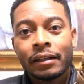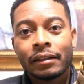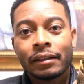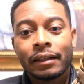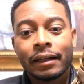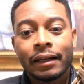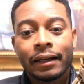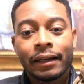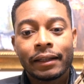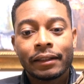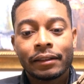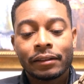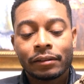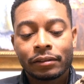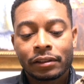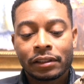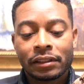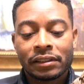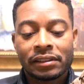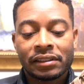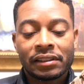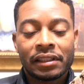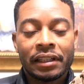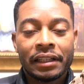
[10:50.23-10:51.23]
that
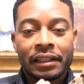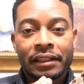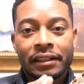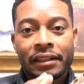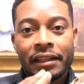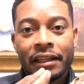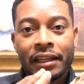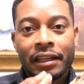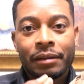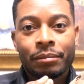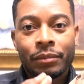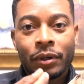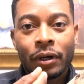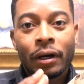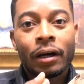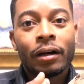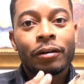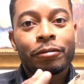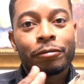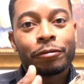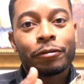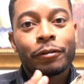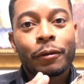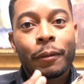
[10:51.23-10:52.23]
the skin came
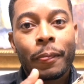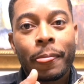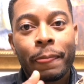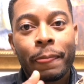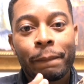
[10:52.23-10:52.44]
off,